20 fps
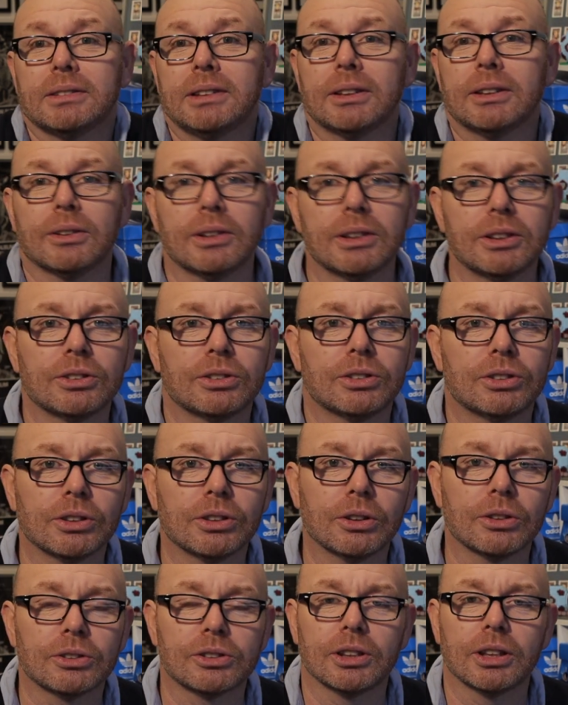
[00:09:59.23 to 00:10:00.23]
you know, it just
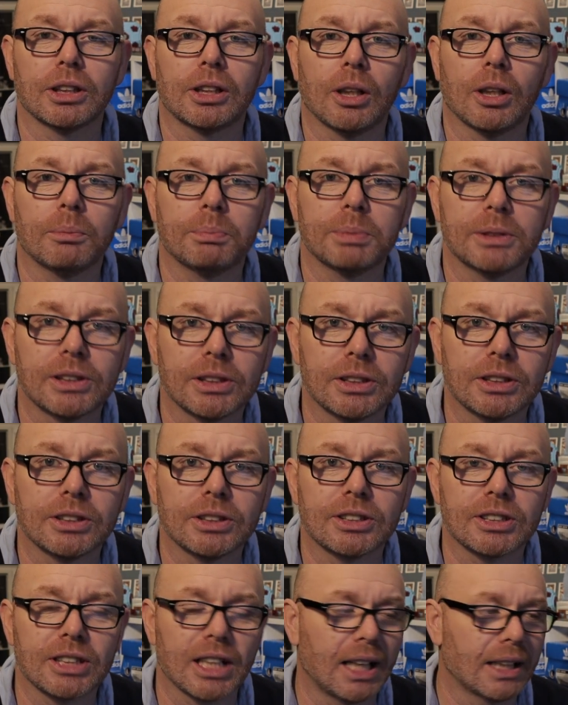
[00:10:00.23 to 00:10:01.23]
shows that the
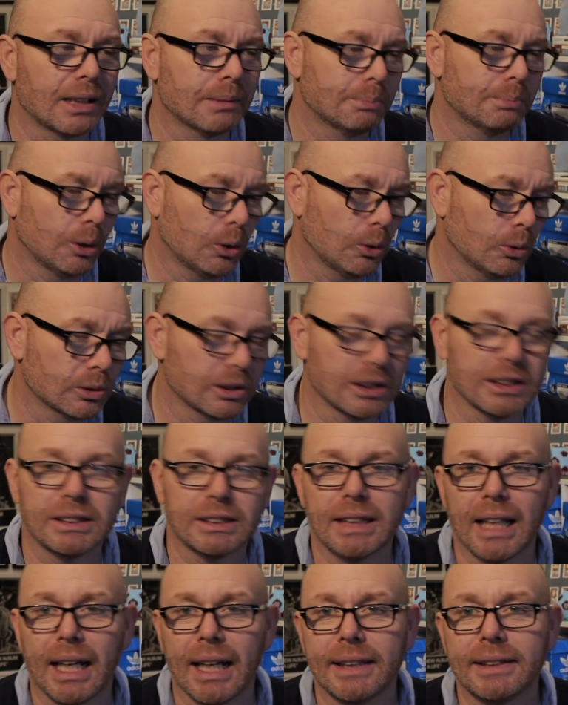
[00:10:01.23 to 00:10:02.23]
competition side of bowls is
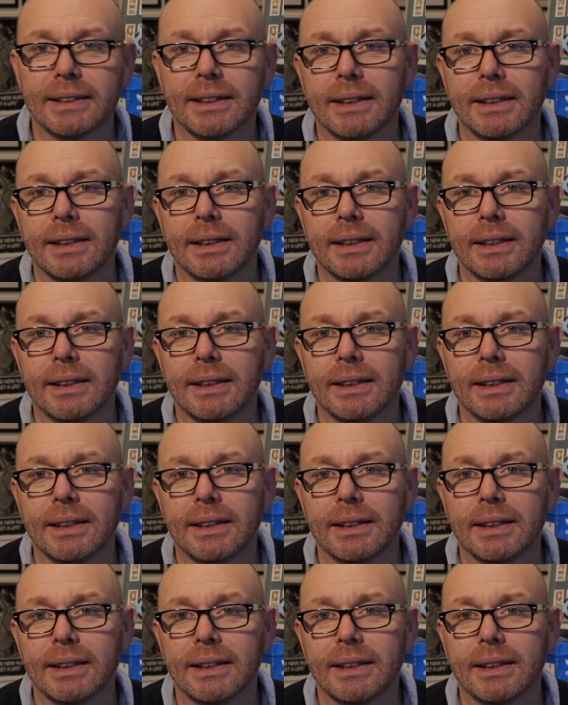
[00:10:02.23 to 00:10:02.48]
dead.